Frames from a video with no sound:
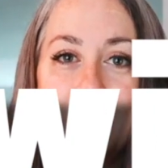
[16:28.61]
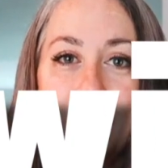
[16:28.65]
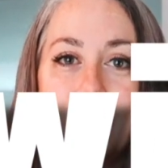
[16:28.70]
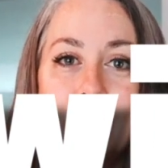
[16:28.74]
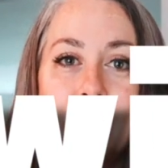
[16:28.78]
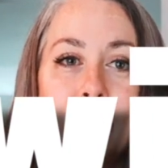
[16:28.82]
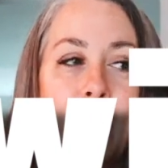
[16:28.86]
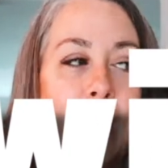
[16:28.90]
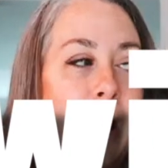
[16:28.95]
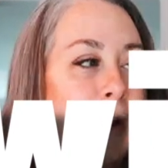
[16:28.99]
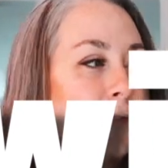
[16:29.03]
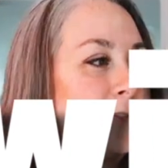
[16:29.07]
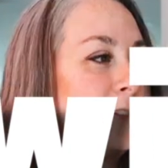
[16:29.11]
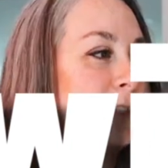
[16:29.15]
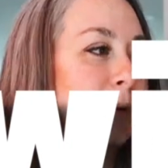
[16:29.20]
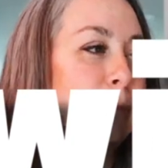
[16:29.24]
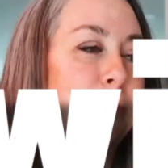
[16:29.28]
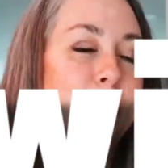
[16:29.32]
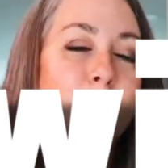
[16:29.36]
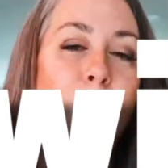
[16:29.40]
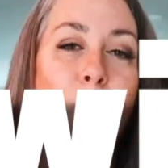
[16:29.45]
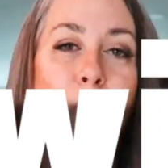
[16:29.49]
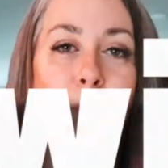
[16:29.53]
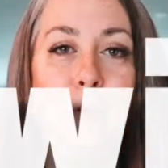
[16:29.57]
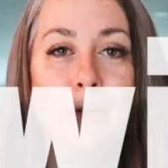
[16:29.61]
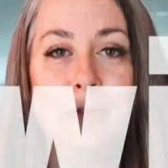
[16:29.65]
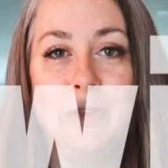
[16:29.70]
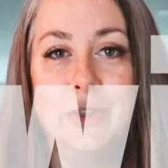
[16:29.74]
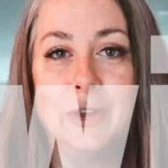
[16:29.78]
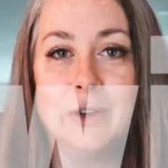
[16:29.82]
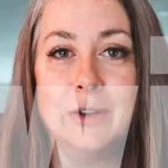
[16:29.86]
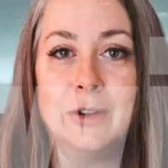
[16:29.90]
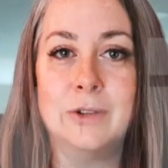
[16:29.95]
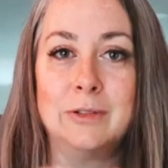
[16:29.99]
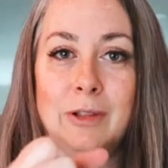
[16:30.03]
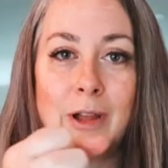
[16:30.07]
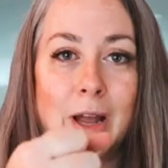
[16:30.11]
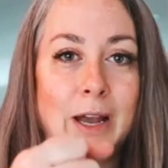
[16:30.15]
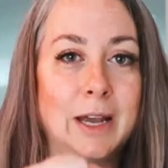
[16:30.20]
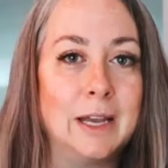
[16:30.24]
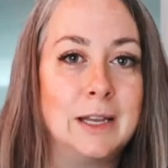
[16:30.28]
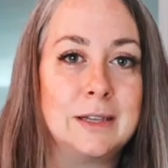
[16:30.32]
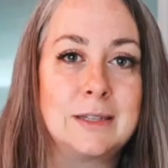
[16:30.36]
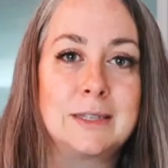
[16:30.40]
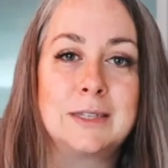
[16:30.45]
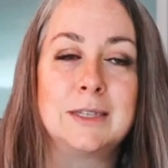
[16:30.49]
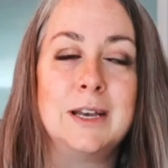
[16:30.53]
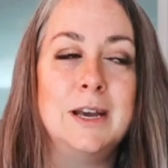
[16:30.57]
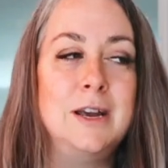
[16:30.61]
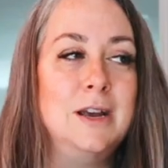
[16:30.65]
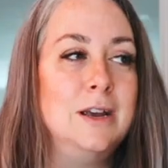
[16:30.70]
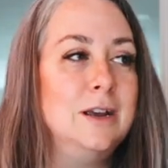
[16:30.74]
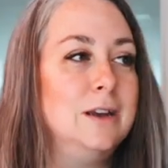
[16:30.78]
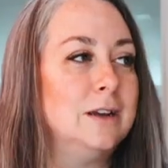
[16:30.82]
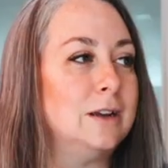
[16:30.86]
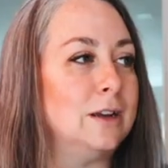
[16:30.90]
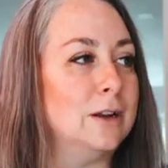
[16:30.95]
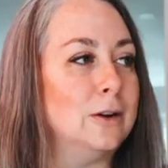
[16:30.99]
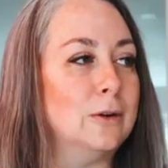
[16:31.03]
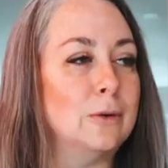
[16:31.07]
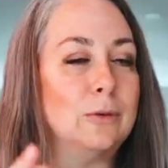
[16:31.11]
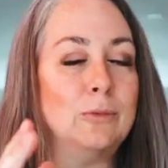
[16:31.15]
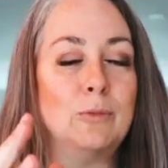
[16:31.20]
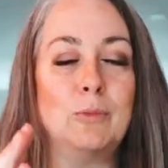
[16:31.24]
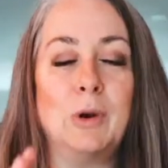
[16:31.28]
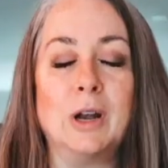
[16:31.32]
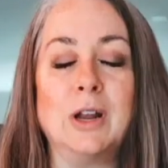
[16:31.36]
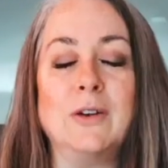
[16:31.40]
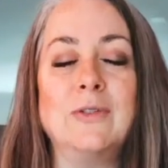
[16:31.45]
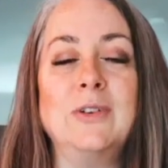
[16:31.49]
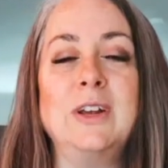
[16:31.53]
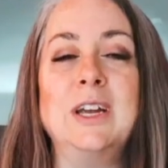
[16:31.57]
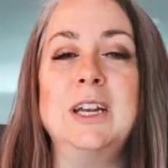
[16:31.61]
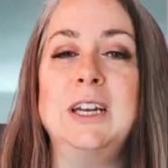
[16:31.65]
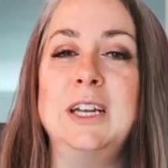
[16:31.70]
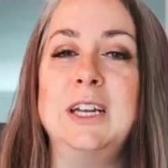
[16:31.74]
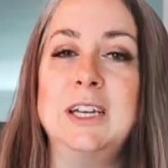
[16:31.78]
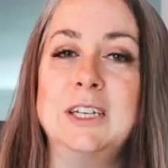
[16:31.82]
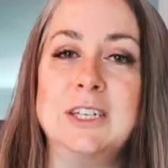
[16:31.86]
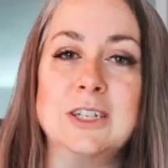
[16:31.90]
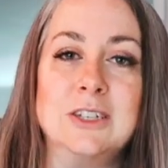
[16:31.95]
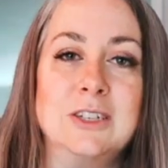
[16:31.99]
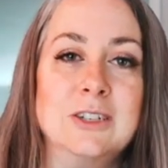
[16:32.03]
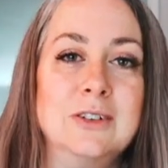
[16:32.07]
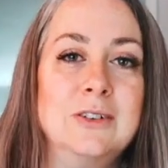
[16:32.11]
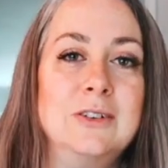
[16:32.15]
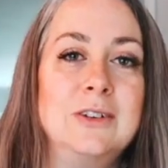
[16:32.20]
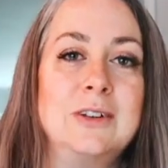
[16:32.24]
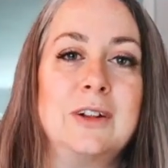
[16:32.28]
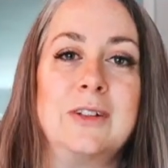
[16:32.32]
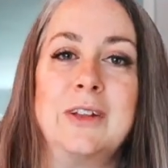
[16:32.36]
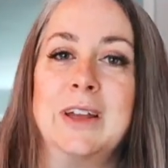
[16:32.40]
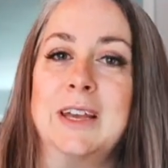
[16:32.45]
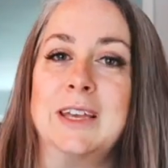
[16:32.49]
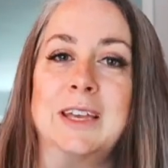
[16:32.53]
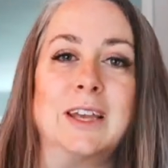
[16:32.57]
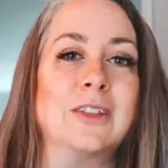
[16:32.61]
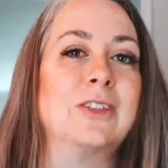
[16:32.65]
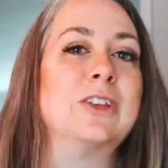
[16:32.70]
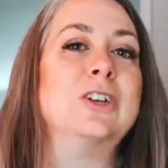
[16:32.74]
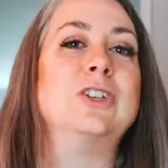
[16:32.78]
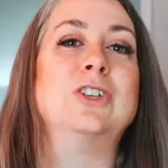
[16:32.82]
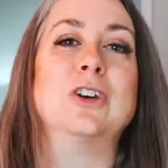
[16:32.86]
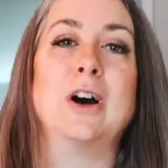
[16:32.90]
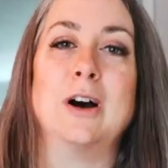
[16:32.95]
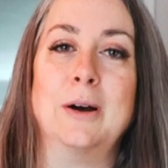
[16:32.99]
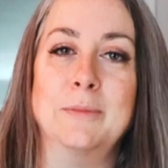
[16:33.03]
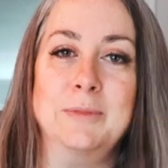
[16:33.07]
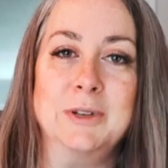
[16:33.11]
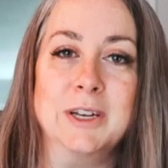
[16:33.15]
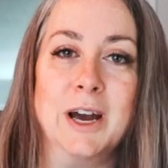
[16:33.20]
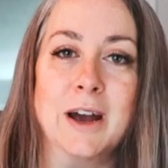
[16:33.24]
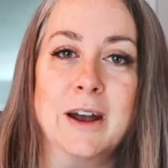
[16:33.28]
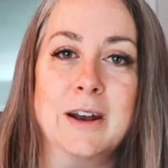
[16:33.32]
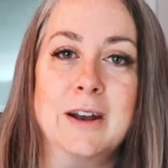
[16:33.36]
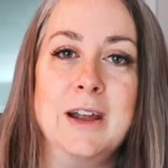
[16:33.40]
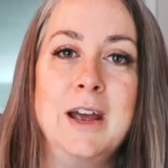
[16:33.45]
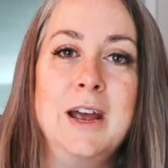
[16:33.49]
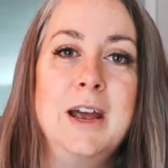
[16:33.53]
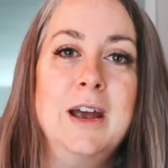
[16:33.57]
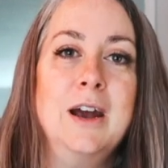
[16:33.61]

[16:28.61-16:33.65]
you out, have someone hold the lights, you know, whatever you need to do to like get the job done.